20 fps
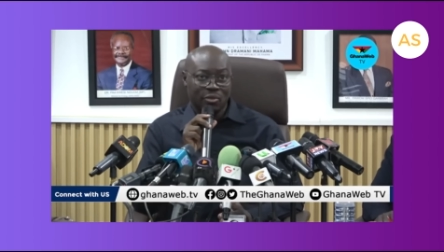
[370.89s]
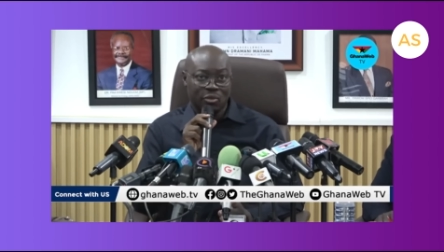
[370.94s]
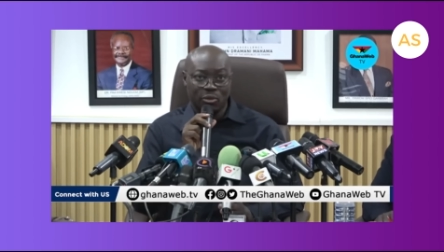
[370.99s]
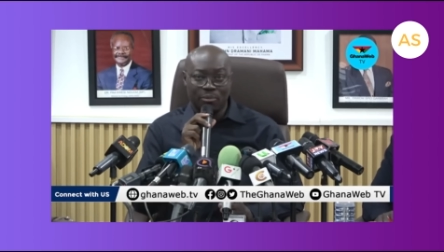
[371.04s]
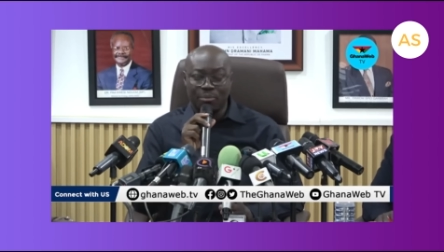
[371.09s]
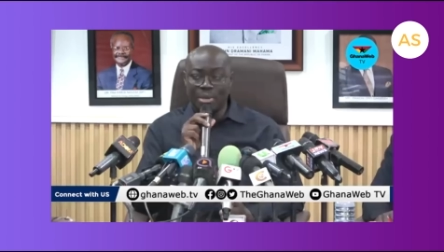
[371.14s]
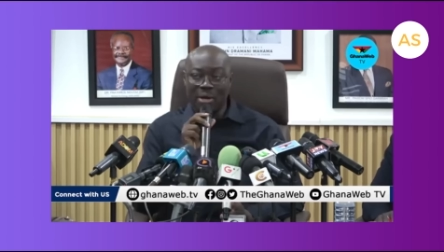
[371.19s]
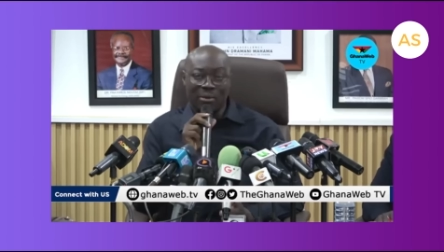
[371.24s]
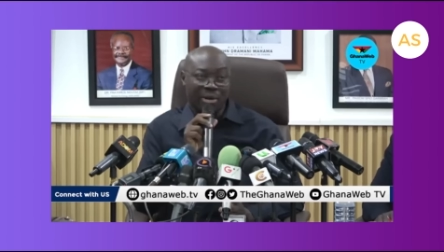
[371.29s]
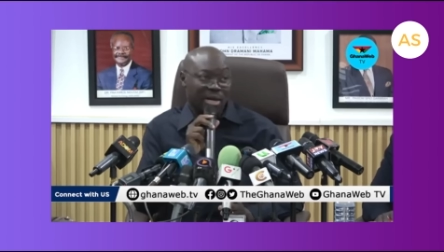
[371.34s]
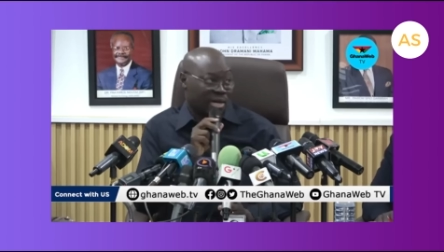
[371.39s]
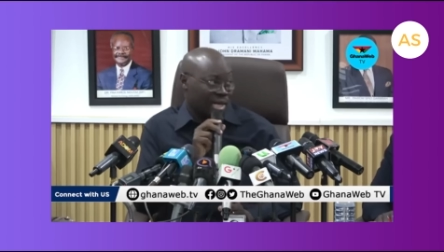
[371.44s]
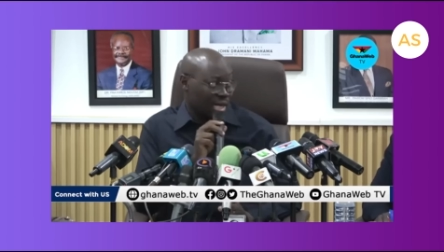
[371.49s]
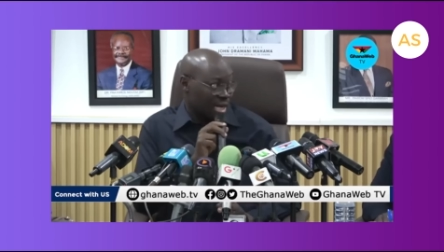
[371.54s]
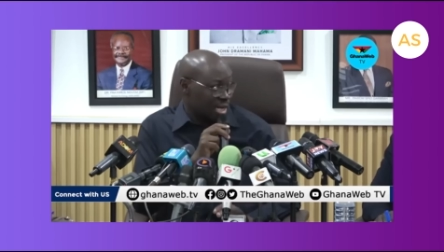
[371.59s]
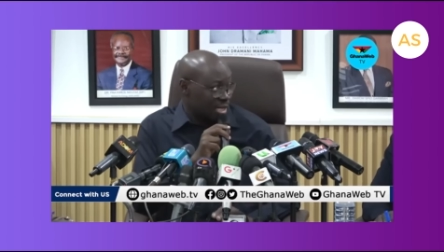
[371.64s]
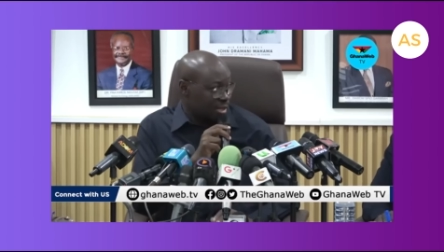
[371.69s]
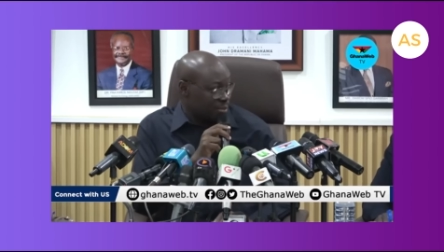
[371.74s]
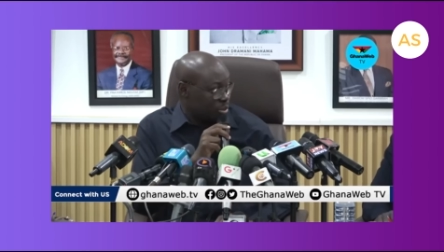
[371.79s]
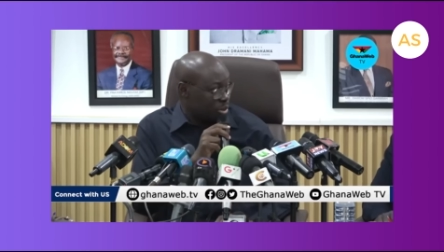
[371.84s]
to power our
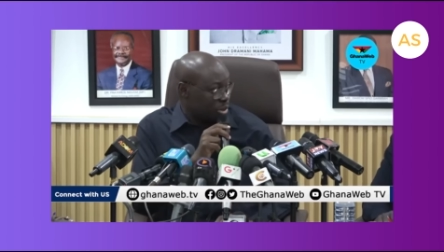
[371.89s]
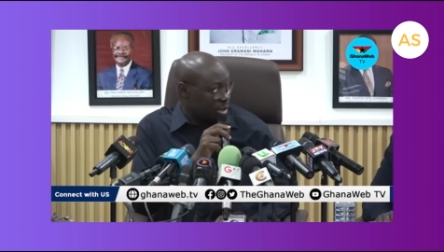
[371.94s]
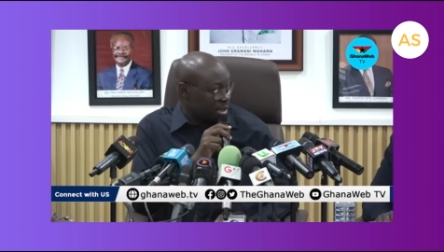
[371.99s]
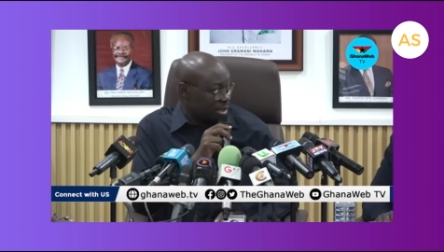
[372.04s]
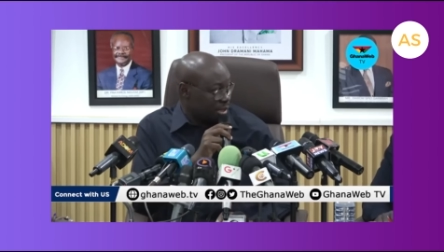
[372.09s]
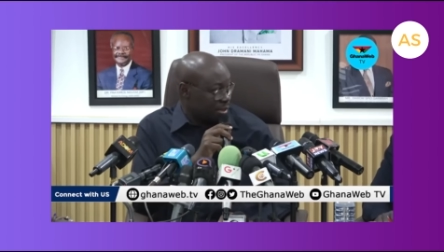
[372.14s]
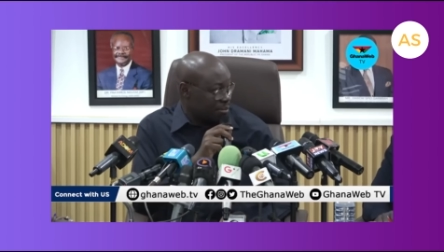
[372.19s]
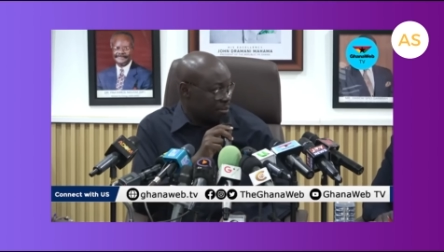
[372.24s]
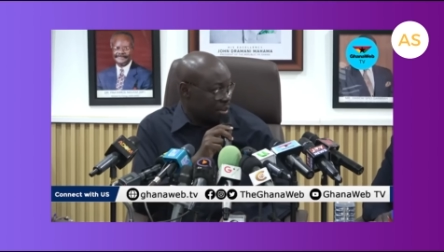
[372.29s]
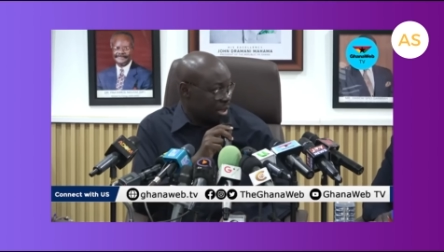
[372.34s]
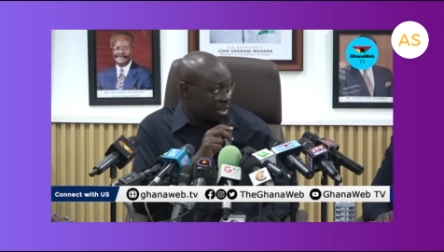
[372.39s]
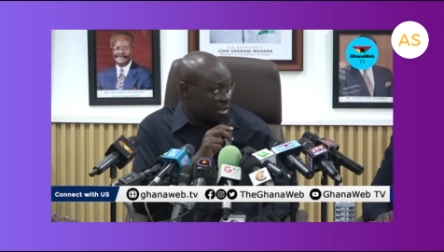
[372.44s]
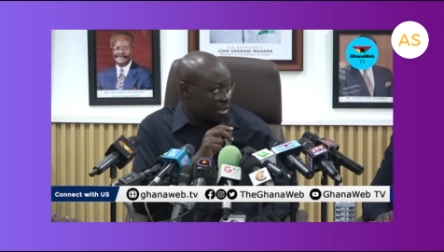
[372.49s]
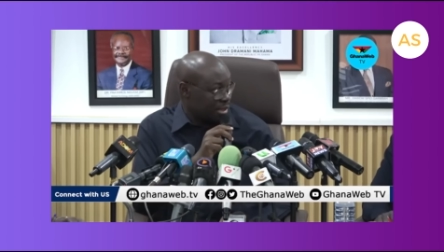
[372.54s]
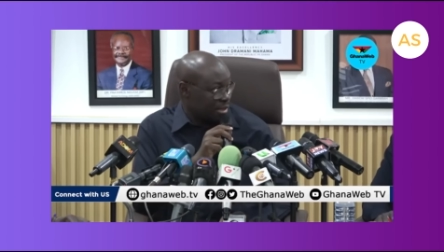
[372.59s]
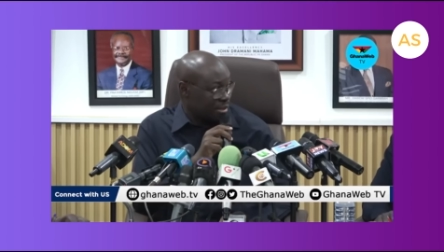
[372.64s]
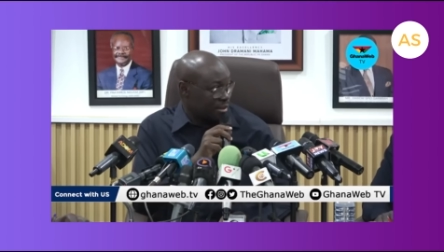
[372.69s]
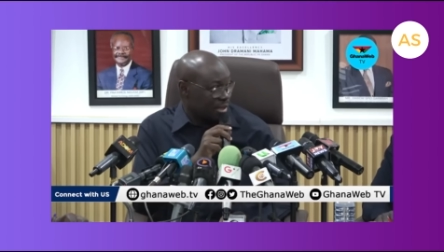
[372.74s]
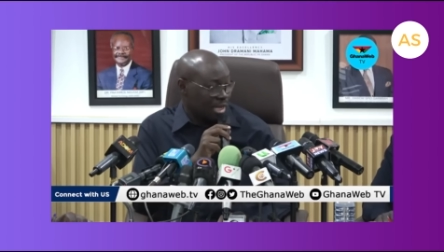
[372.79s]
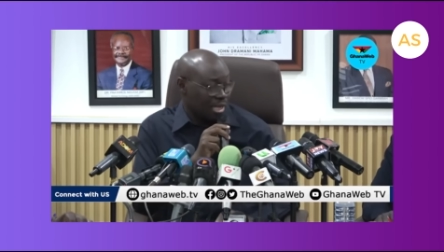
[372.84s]
gas processing
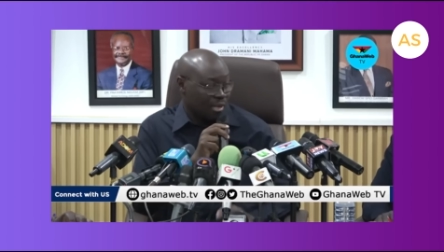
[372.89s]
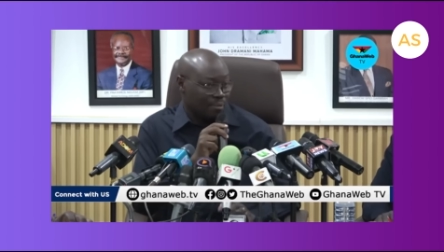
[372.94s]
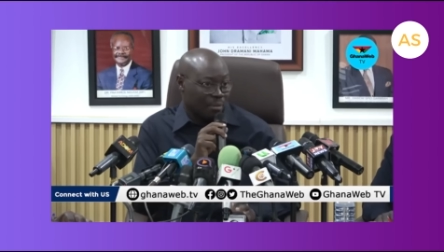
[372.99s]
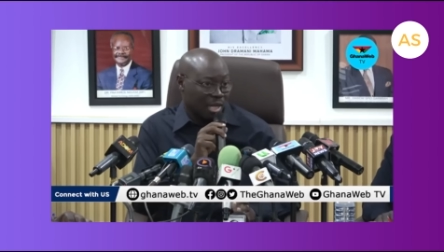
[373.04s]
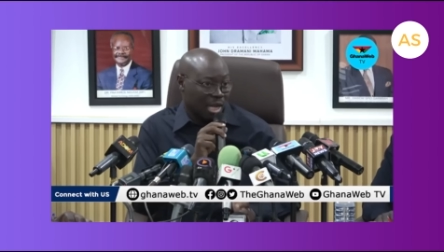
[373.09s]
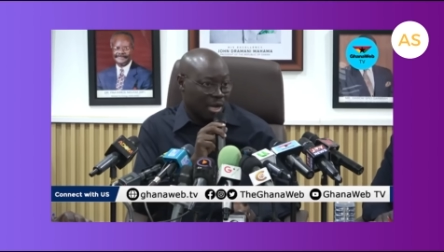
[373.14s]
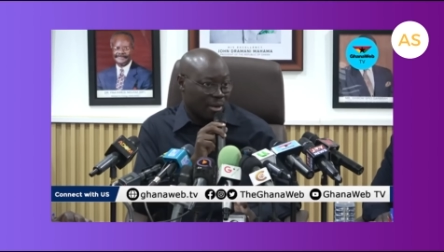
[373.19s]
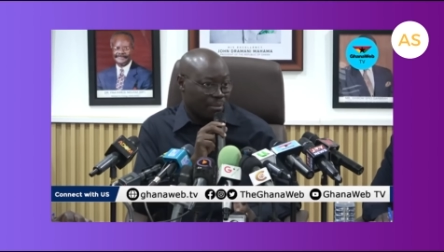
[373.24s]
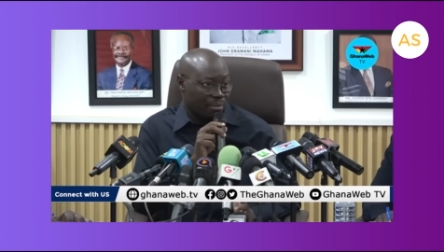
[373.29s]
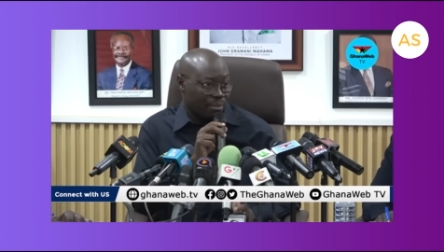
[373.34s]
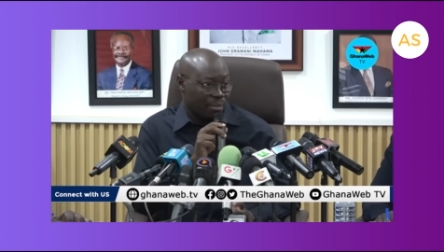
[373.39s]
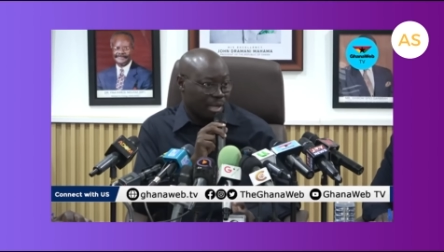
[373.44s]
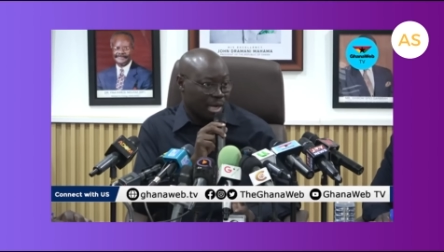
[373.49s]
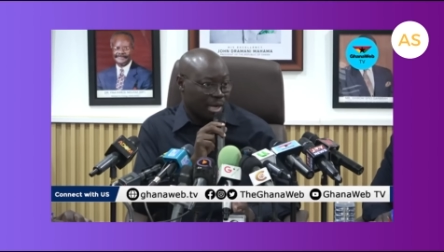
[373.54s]
plants, uh, our,